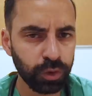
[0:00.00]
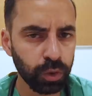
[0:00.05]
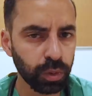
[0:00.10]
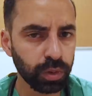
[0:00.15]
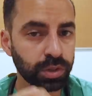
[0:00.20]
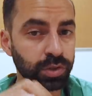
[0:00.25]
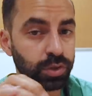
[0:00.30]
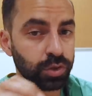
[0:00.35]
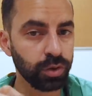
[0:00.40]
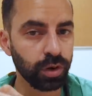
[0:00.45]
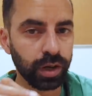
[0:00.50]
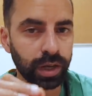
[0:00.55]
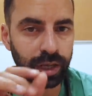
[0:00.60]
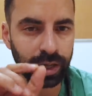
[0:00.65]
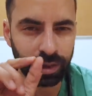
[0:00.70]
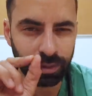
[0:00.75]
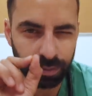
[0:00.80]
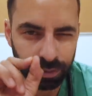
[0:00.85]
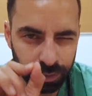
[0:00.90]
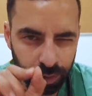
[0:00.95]
If you are
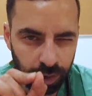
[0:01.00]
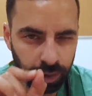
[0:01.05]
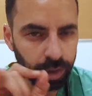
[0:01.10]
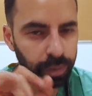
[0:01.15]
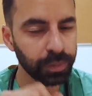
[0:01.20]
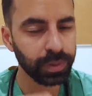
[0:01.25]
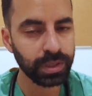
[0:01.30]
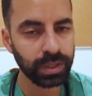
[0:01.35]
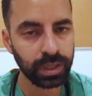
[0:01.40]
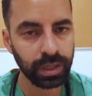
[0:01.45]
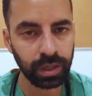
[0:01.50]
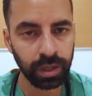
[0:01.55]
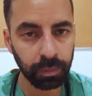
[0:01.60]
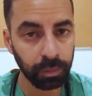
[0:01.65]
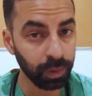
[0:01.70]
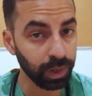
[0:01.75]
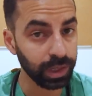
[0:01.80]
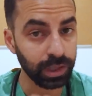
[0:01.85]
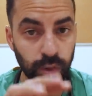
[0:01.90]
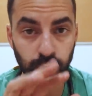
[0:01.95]
struck in a very
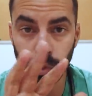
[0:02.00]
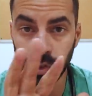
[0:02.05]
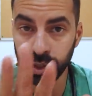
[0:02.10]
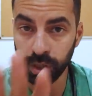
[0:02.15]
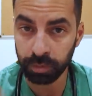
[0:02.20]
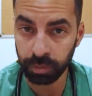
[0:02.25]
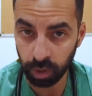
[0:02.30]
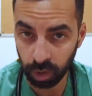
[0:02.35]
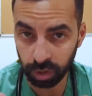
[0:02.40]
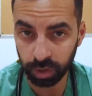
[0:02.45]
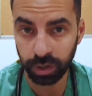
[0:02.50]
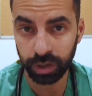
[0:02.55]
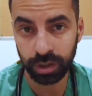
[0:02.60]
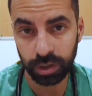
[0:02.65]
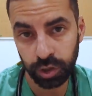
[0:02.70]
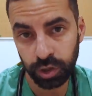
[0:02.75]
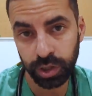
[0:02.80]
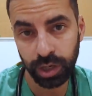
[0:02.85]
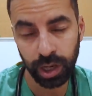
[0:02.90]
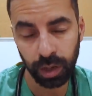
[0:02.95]
particular place, which I'm not
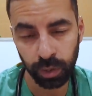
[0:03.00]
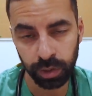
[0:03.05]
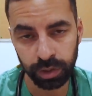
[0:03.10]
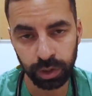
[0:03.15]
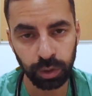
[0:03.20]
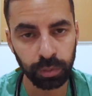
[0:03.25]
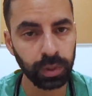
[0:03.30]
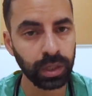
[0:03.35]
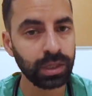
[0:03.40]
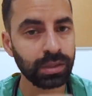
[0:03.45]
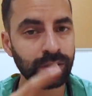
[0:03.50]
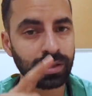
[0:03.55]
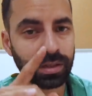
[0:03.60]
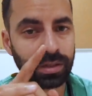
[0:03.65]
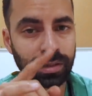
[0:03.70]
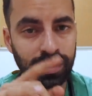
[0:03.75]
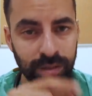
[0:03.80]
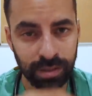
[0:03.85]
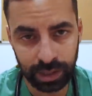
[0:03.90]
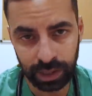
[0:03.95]
going to share with you because
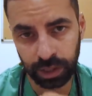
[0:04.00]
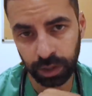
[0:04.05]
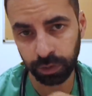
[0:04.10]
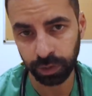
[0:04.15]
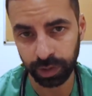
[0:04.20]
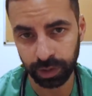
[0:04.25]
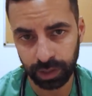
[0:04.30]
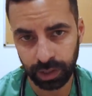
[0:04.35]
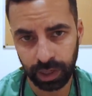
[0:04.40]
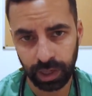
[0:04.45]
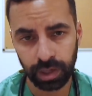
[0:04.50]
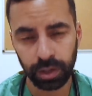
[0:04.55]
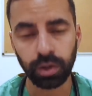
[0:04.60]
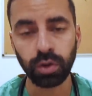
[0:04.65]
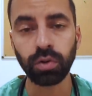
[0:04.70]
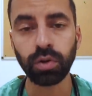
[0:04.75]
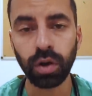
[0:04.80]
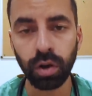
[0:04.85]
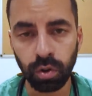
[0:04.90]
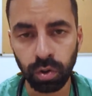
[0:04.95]
it is a secret,
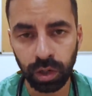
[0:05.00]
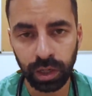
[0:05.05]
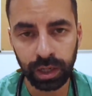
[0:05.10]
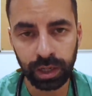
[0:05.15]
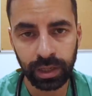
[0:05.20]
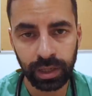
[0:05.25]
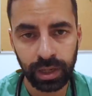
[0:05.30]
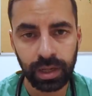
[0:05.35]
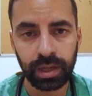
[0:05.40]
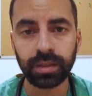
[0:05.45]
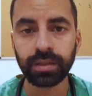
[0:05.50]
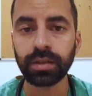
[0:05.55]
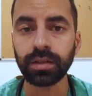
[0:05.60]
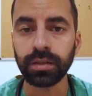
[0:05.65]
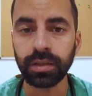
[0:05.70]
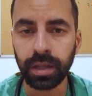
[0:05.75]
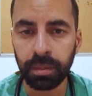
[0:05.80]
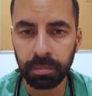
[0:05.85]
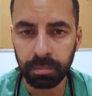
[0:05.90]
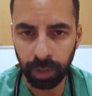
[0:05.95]
known only
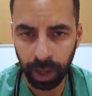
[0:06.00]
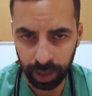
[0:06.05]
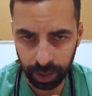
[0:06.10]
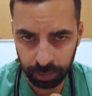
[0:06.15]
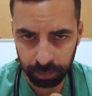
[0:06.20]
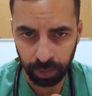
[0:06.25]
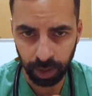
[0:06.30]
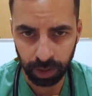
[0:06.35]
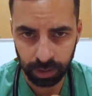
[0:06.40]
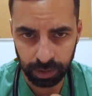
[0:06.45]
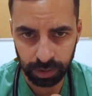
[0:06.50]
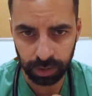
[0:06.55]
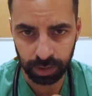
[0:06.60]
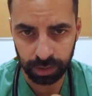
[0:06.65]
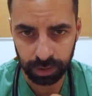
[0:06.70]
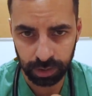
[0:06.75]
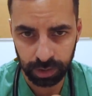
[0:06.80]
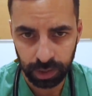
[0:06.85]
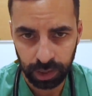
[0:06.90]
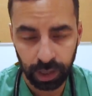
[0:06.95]
to DIMMAC
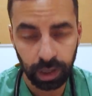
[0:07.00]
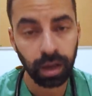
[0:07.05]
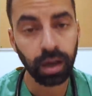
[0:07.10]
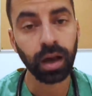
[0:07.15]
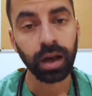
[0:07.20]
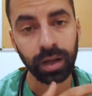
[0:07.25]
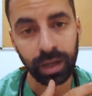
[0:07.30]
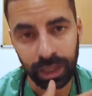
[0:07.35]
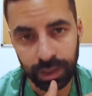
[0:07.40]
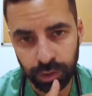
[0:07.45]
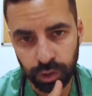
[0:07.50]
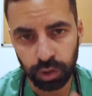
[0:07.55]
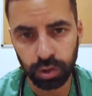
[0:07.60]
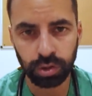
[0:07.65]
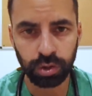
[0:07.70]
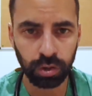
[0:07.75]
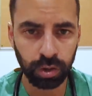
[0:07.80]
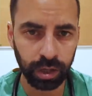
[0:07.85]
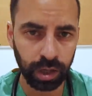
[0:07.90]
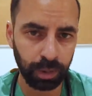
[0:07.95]
masters, unless you
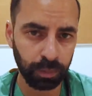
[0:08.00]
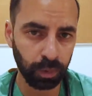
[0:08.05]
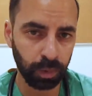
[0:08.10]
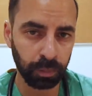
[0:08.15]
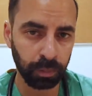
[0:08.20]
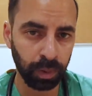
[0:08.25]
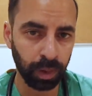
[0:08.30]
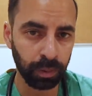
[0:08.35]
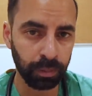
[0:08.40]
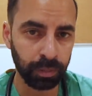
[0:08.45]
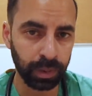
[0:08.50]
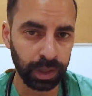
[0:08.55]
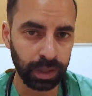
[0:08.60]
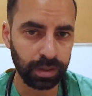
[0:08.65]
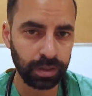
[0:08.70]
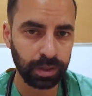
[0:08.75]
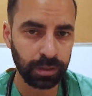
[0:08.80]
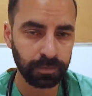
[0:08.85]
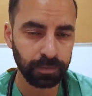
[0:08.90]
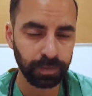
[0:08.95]
just look it up on
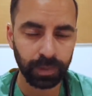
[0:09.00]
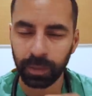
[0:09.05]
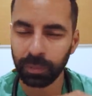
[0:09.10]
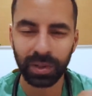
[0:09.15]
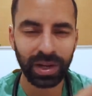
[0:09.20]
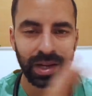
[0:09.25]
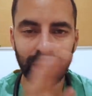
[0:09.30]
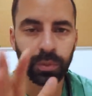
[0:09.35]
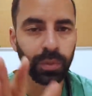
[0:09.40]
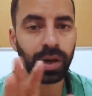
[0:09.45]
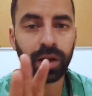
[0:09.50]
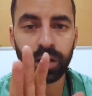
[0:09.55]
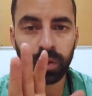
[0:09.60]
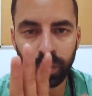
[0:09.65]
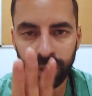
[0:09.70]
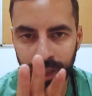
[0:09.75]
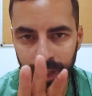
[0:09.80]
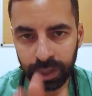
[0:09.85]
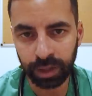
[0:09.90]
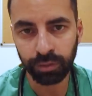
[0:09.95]
PubMed. But anyway, I
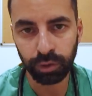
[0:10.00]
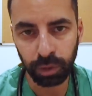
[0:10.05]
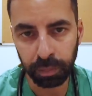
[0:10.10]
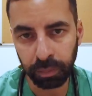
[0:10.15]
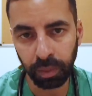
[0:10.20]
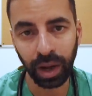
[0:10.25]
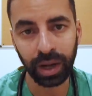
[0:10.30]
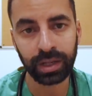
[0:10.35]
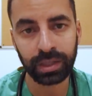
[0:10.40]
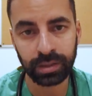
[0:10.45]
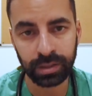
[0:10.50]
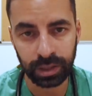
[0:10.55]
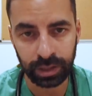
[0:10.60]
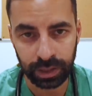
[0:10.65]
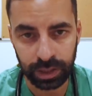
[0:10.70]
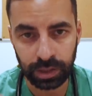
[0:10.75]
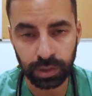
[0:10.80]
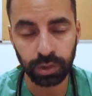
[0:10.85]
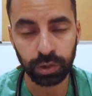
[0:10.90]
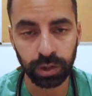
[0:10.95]
don't want any of you
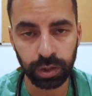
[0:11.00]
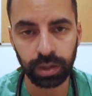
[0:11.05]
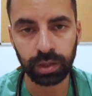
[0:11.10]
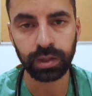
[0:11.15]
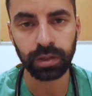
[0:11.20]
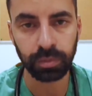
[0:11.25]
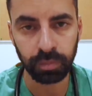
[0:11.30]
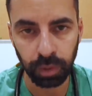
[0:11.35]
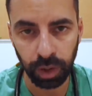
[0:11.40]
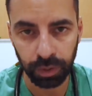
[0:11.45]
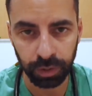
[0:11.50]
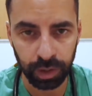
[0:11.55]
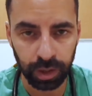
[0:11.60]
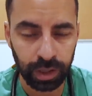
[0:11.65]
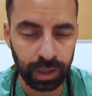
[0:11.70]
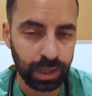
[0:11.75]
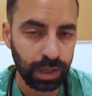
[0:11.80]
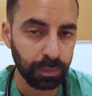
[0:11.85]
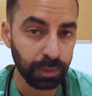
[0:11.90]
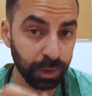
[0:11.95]
practicing this on your little
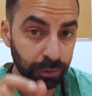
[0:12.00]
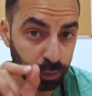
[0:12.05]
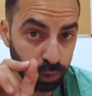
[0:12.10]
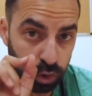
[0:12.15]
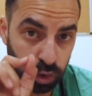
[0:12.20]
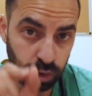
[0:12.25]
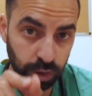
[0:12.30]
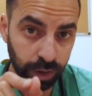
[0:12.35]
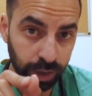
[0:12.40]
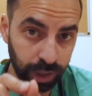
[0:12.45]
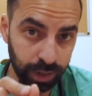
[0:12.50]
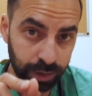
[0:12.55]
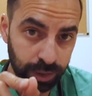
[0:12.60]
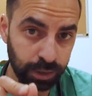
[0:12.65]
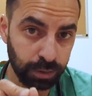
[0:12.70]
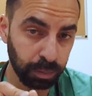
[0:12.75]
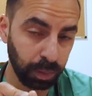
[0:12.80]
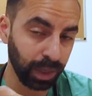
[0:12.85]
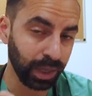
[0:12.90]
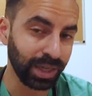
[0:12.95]
brother. But if you're struck in
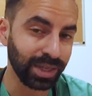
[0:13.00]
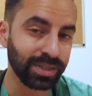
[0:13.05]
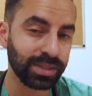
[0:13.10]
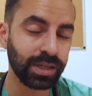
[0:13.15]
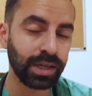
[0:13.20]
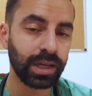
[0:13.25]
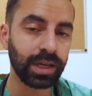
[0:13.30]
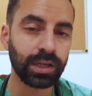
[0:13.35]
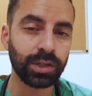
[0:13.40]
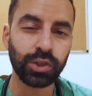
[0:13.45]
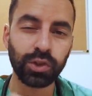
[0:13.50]
this place,